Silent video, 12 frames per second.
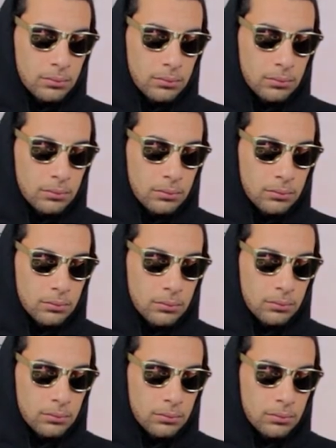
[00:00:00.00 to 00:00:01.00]

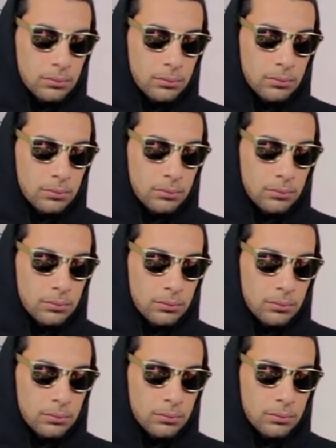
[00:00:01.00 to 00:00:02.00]

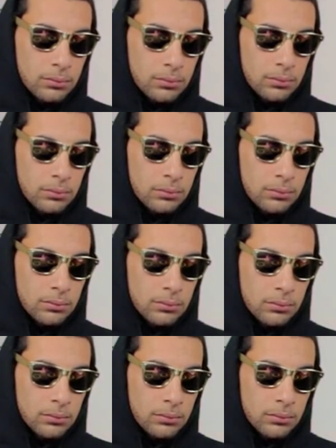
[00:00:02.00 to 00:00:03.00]

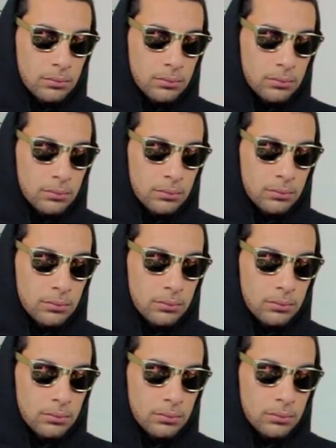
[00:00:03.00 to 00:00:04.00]

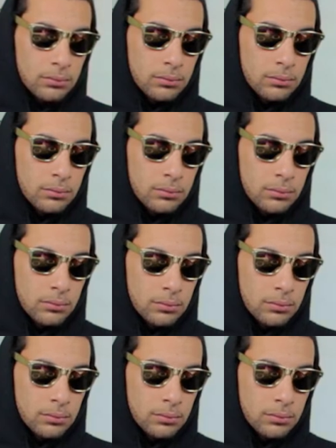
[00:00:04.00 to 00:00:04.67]
No words are spoken by the person on screen.